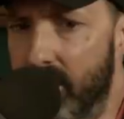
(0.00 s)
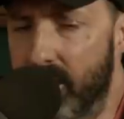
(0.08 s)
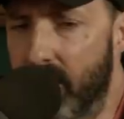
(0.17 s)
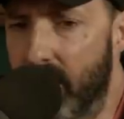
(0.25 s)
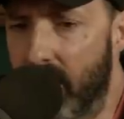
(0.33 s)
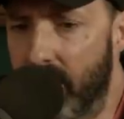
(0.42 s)
It was
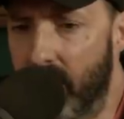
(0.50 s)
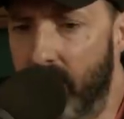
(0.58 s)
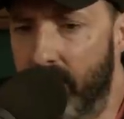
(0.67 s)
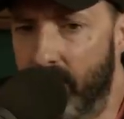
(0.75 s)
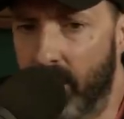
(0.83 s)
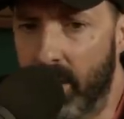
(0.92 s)
very kind of
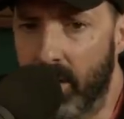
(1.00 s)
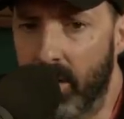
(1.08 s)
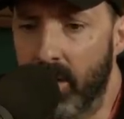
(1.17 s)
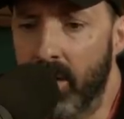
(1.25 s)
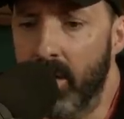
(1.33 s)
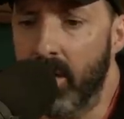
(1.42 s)
off the
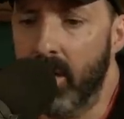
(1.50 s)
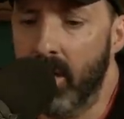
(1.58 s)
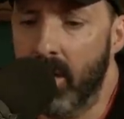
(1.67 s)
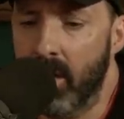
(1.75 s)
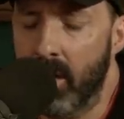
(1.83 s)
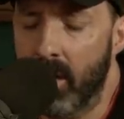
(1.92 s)
radar.
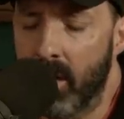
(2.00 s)
Yeah.